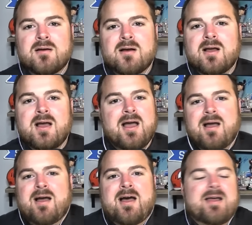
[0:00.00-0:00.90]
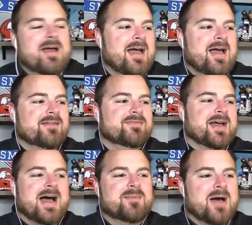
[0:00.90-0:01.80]
I, am
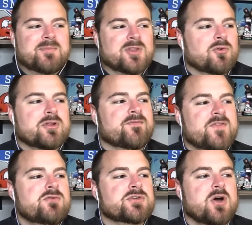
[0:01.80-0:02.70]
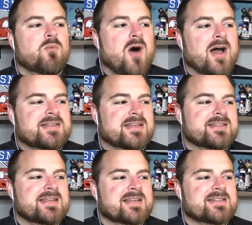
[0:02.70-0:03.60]
I'm, I'm a little confused on why
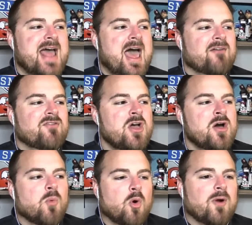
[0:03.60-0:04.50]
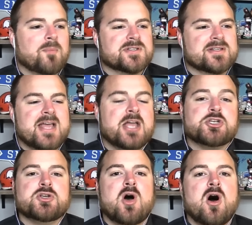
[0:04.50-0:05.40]
Tennessee doesn't have more
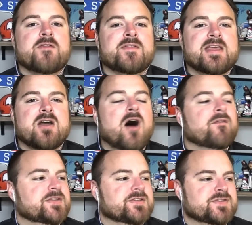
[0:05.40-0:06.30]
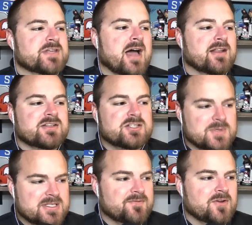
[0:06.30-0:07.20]
representation on the offensive side
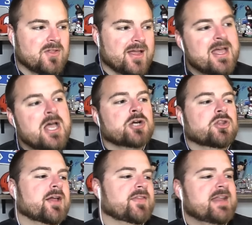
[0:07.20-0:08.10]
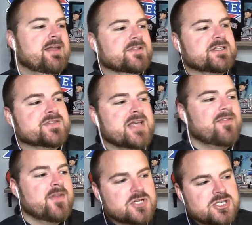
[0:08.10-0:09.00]
specifically. Look at the defensive side.
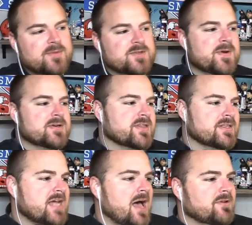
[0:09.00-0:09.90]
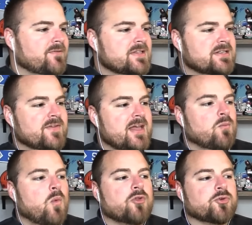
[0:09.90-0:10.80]
There's James Pearce at the top, defensive end,
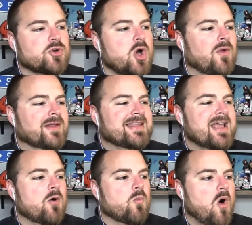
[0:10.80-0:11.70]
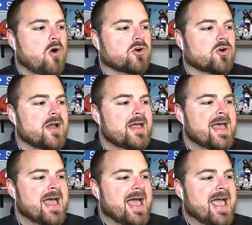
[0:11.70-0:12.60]
Walter Nolan, Deone Walker,
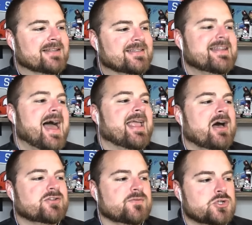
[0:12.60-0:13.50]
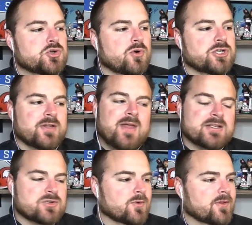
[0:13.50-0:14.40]
and Stackhouse from Georgia. That
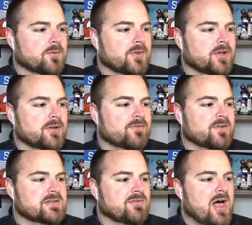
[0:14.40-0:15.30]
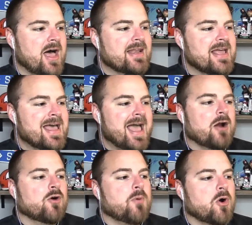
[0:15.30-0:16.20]
is a really, really good defensive line.
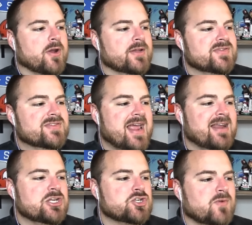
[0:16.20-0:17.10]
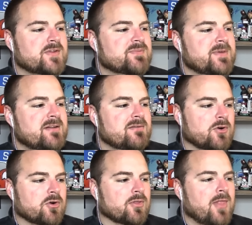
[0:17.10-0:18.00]
Harold Perkins, Danny Stutsman
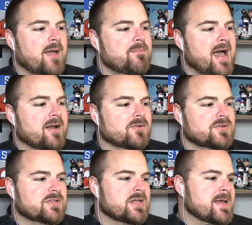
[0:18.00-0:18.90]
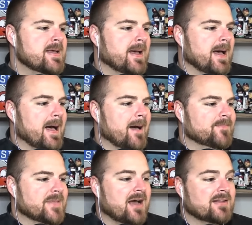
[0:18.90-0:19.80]
are your linebackers. Um,
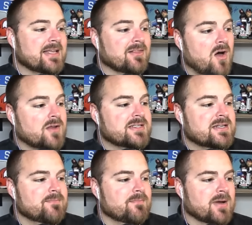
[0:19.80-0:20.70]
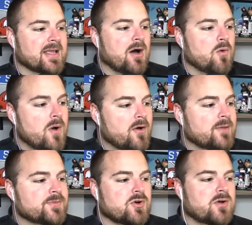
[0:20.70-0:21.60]
Deontay Lawson and Mykel
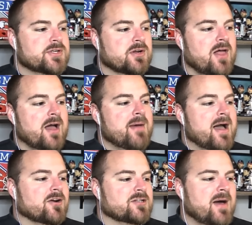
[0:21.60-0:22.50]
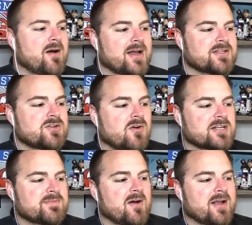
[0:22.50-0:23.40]
Williams are also your linebackers. Malaki
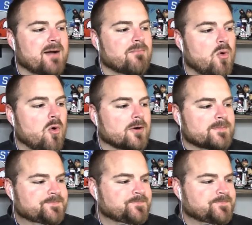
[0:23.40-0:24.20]
Starks, Malachi Moore,